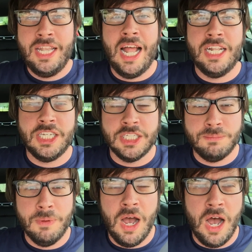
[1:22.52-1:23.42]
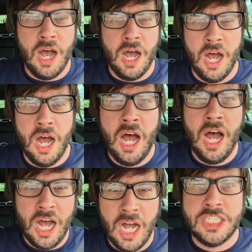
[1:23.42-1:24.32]
Let us
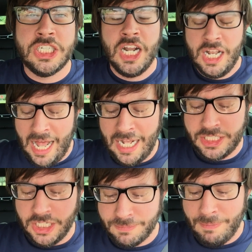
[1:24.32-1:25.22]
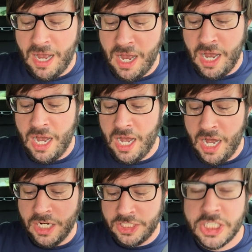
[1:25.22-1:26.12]
march, let us
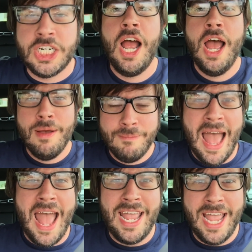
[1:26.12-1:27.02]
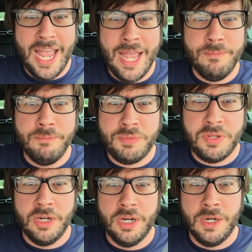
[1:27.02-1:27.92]
march. May
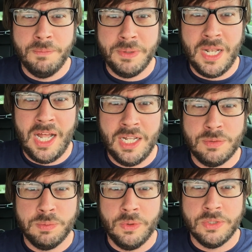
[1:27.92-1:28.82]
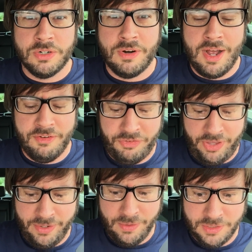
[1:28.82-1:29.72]
impure blood water our
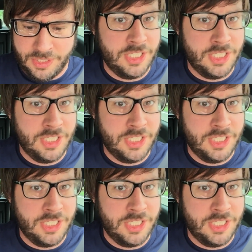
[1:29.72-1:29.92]
fields.